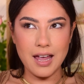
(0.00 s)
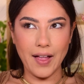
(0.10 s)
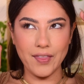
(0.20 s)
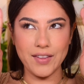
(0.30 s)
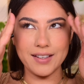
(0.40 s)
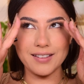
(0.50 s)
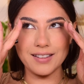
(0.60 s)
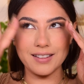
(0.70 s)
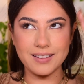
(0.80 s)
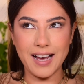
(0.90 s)
and then
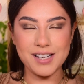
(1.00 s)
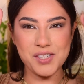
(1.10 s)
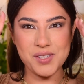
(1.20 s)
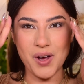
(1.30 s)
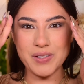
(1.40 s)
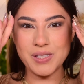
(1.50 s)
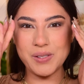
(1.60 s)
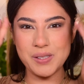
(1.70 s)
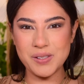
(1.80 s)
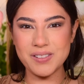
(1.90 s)
the lash is also
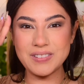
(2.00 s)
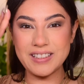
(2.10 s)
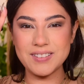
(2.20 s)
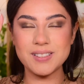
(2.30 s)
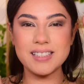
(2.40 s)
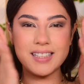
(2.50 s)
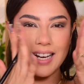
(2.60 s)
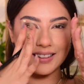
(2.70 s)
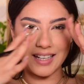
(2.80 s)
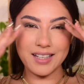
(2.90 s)
sort of lifted
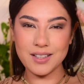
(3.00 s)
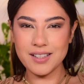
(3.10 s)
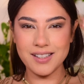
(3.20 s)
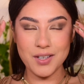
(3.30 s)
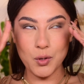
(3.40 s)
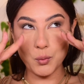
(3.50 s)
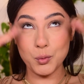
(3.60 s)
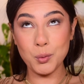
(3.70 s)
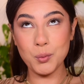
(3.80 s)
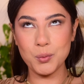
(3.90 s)
and like
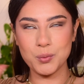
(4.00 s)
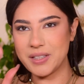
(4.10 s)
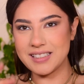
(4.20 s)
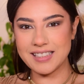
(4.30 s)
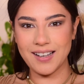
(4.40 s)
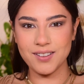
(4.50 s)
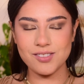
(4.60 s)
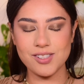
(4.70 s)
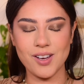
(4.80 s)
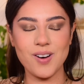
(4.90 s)
whew, winged out.
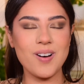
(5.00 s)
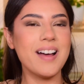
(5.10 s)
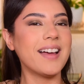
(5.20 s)
So